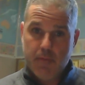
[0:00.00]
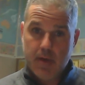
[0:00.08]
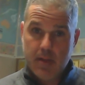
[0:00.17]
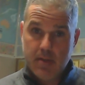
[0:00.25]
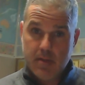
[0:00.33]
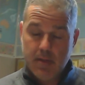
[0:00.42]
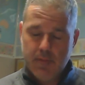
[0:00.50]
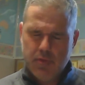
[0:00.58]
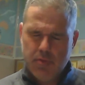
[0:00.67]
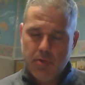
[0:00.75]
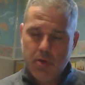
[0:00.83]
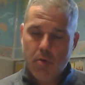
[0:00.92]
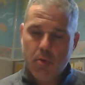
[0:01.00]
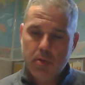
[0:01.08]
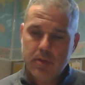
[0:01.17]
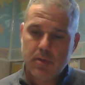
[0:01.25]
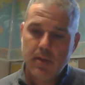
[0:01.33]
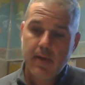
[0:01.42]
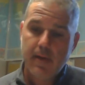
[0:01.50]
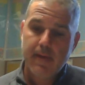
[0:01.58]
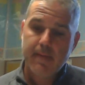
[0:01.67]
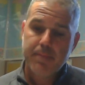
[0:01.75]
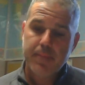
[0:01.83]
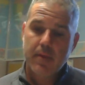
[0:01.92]
relative to the course,
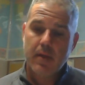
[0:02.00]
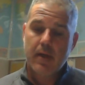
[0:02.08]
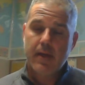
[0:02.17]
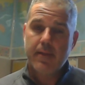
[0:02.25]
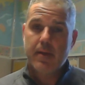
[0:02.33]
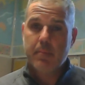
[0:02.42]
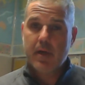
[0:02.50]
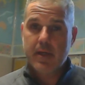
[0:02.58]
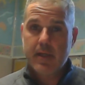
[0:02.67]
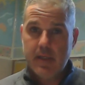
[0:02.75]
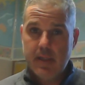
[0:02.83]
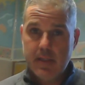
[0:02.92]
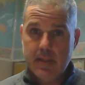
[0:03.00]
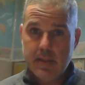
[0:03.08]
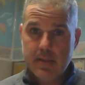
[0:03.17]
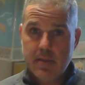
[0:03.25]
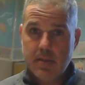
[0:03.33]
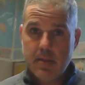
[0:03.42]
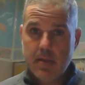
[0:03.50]
that marketing is